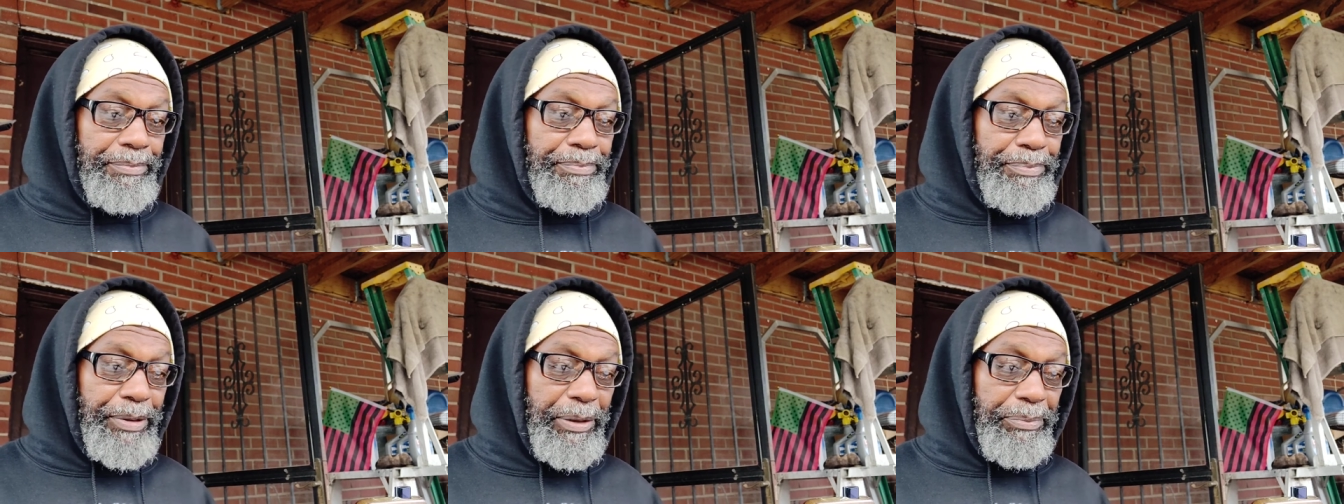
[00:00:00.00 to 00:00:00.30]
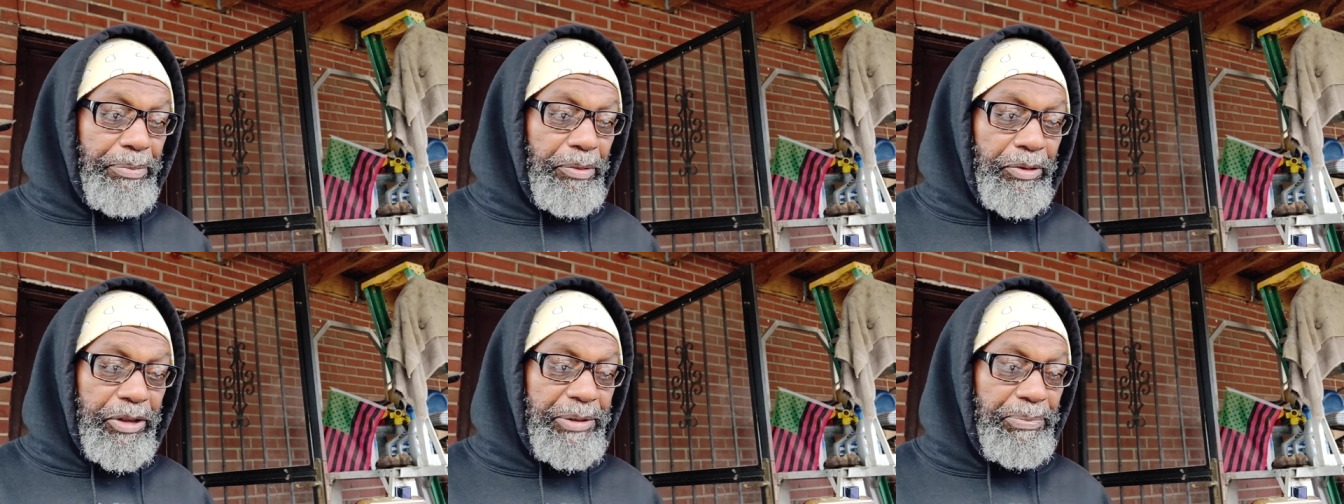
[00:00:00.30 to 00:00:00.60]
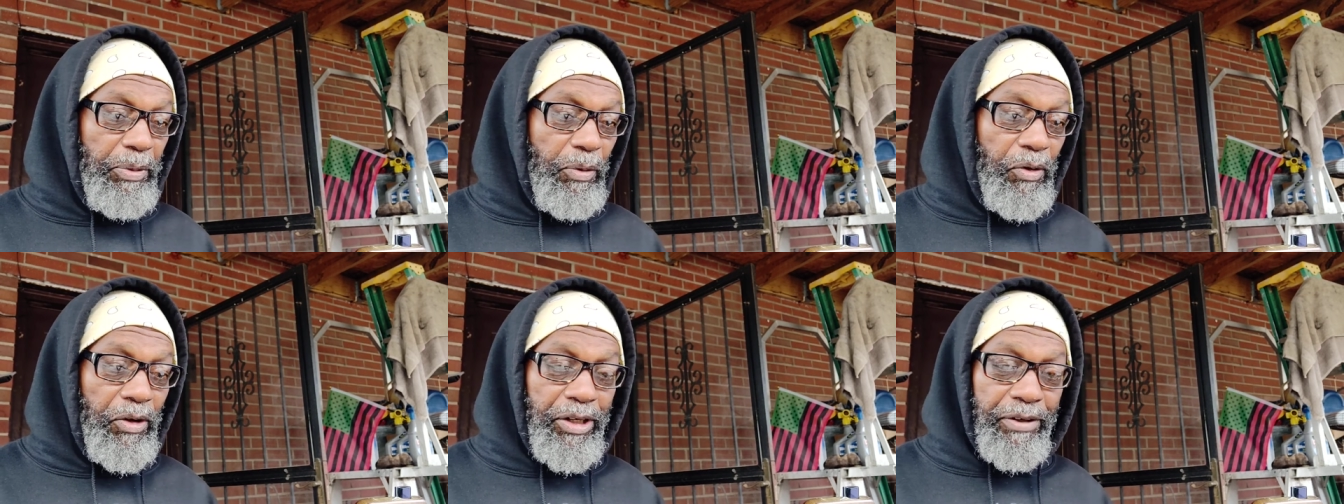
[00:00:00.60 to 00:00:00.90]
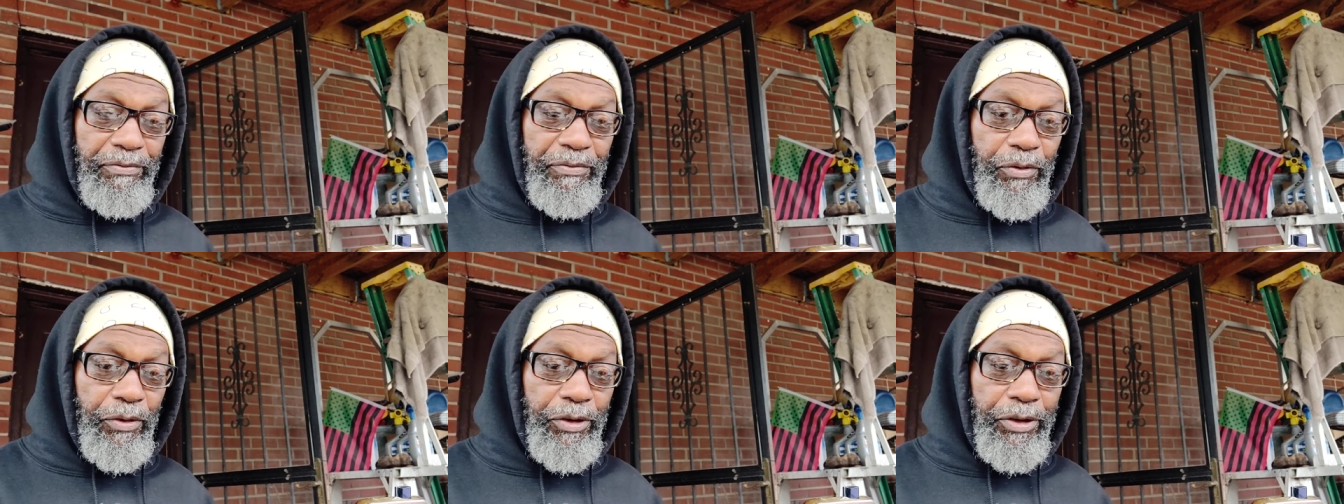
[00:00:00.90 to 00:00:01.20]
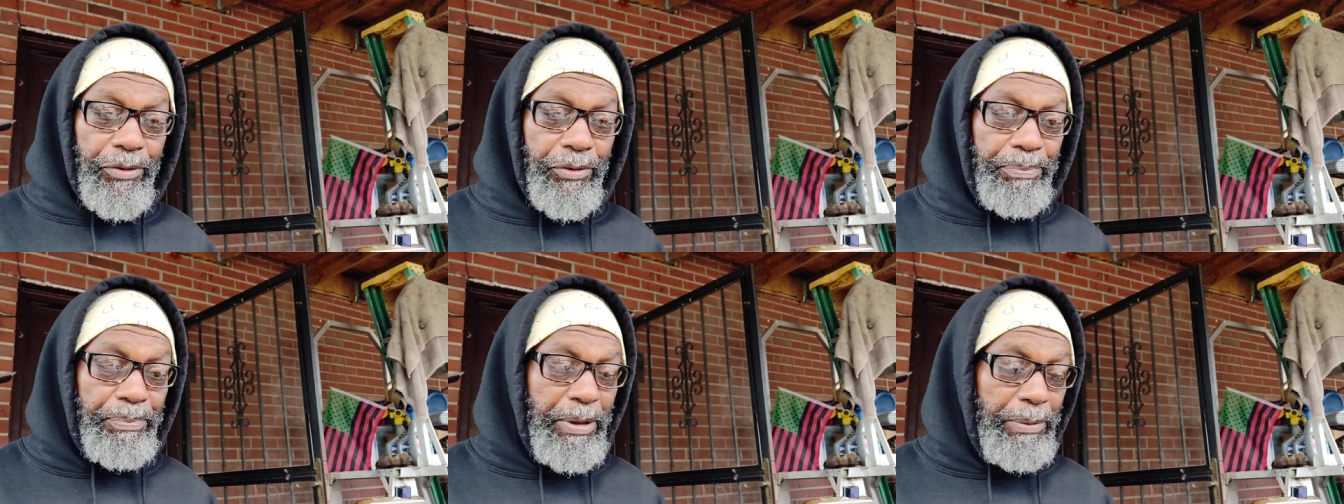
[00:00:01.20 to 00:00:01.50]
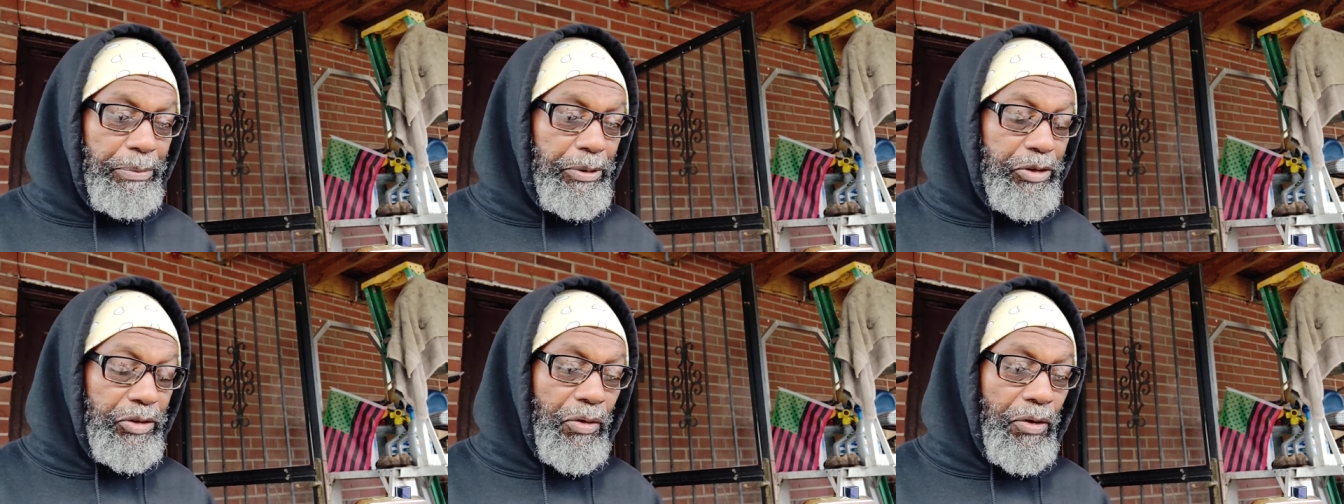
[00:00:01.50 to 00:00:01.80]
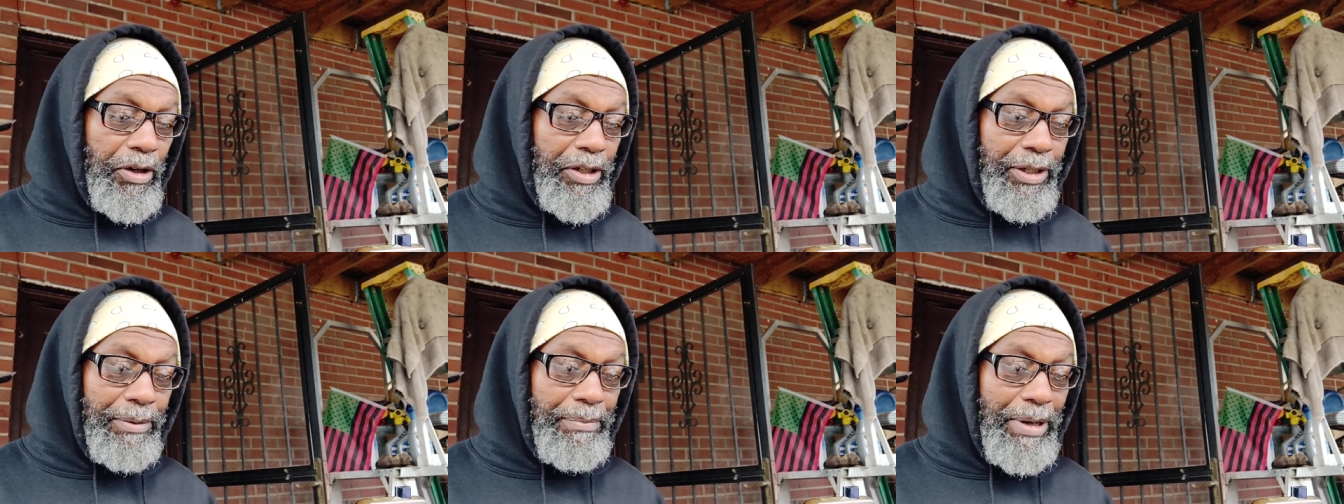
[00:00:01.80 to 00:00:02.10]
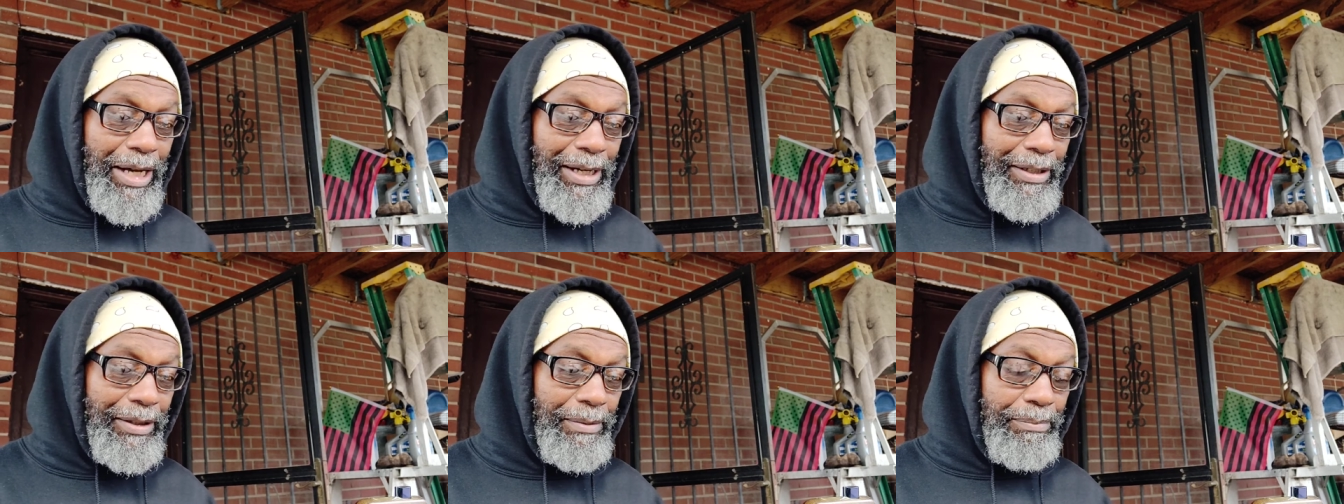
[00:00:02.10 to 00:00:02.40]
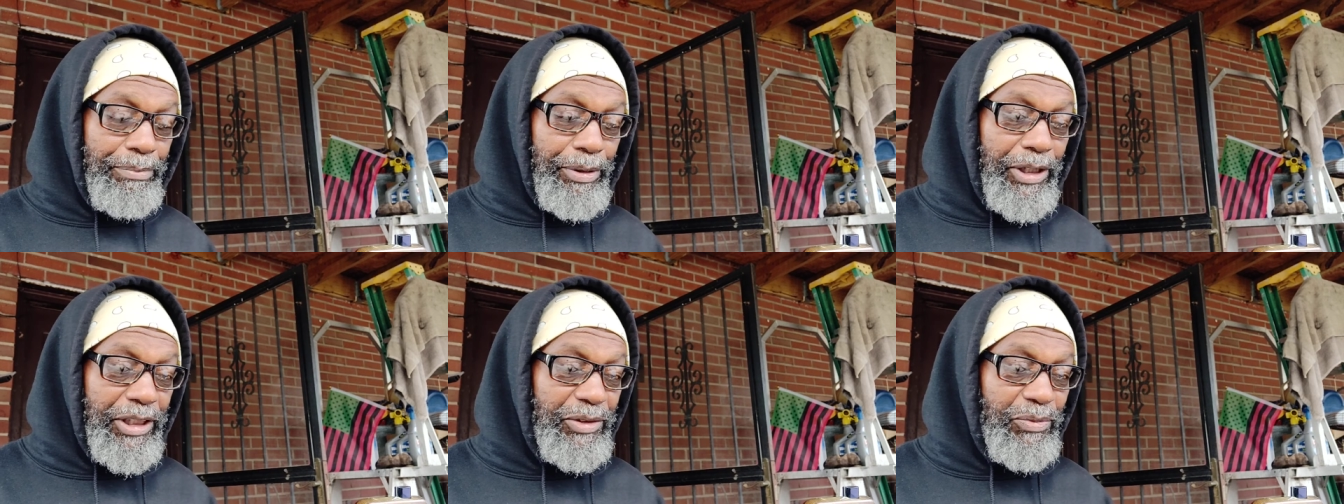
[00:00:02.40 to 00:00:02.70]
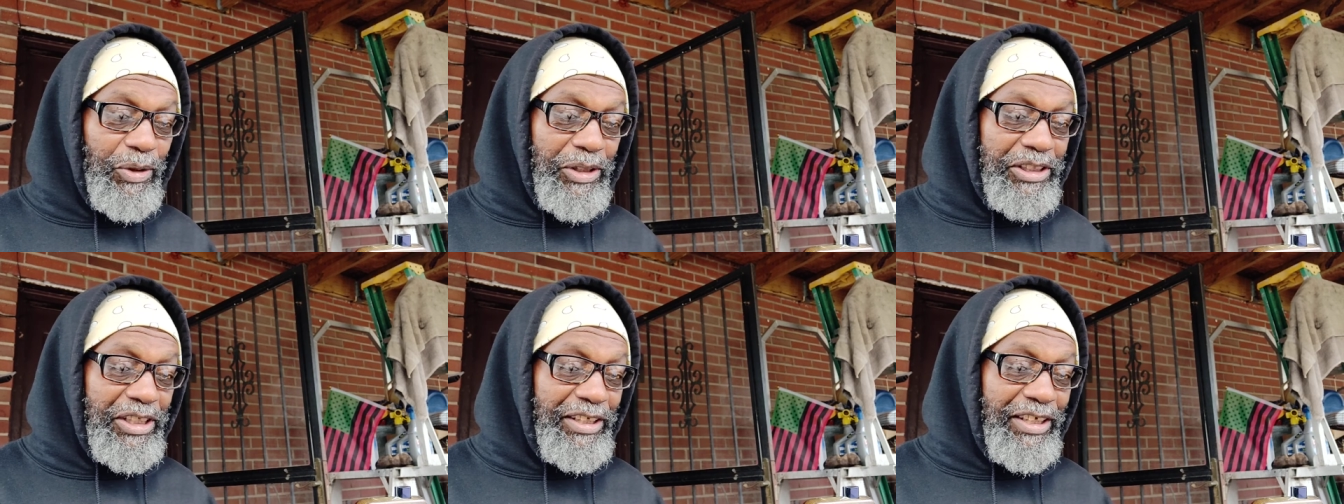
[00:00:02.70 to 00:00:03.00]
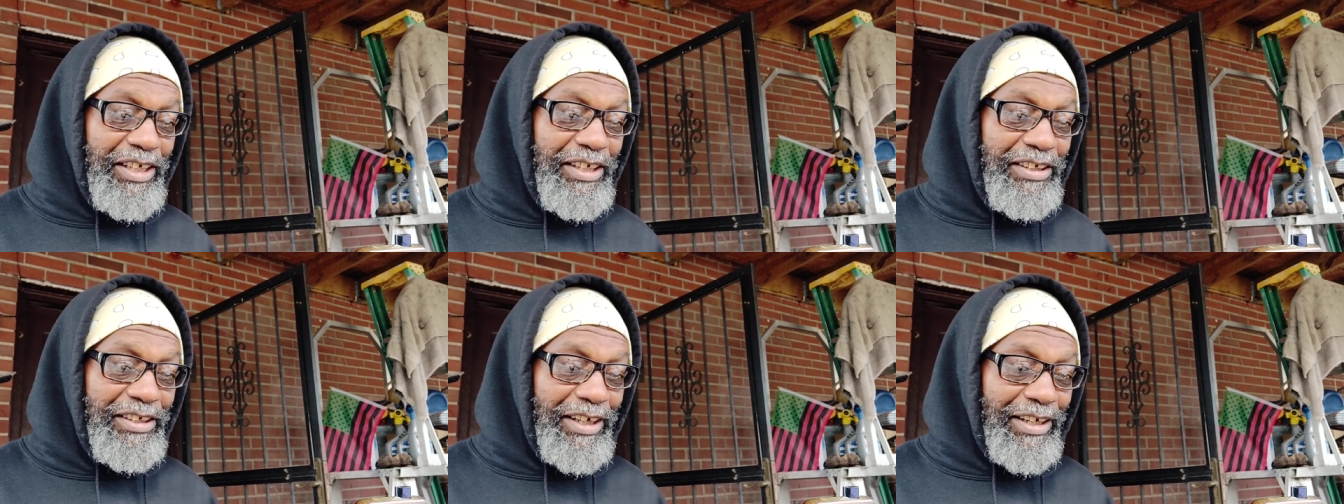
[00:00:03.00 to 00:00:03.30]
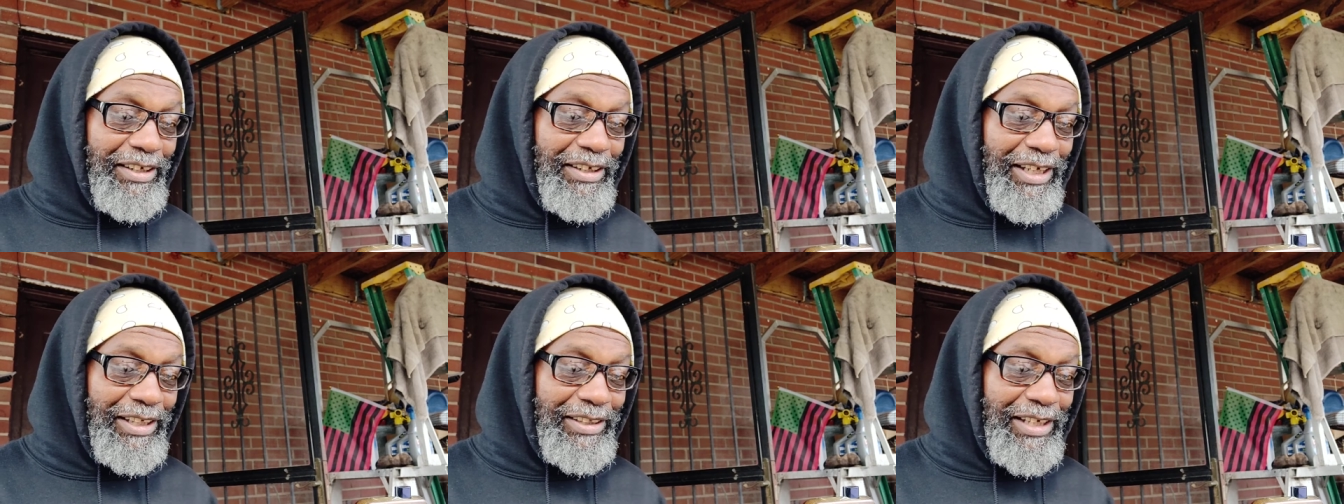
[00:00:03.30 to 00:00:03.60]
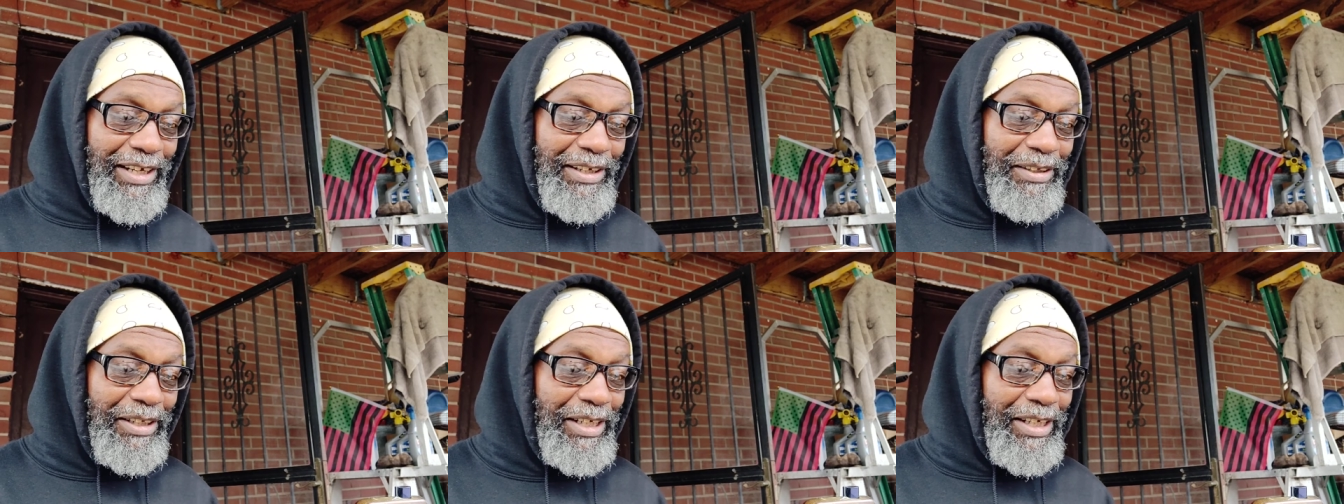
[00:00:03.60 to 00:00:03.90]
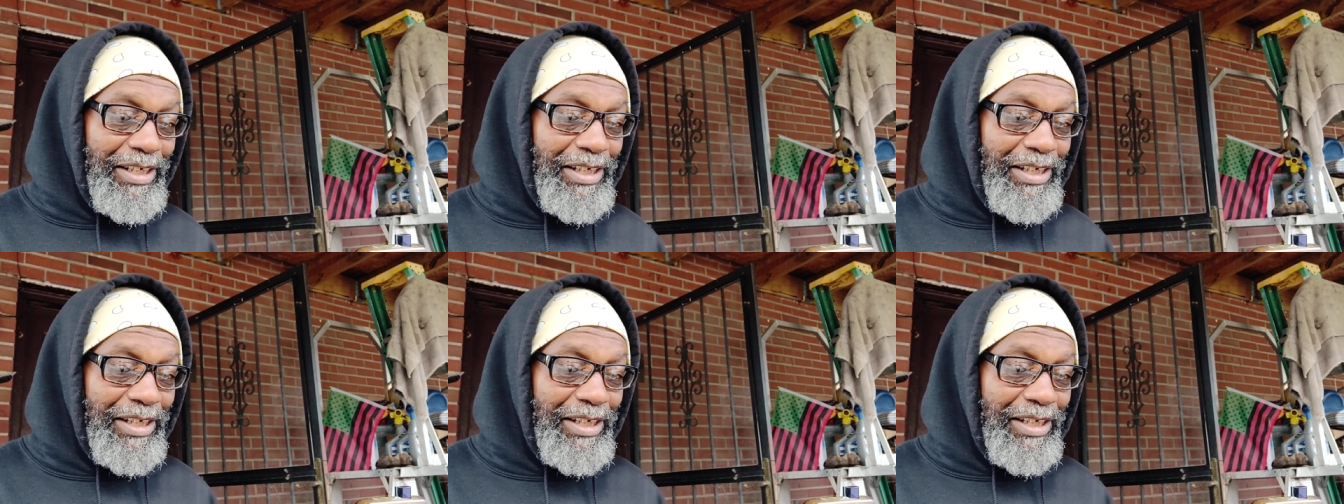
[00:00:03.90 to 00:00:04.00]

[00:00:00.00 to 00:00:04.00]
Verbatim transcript: people spoiling it for you or people talking about it. The buzz wasn't in yet like that.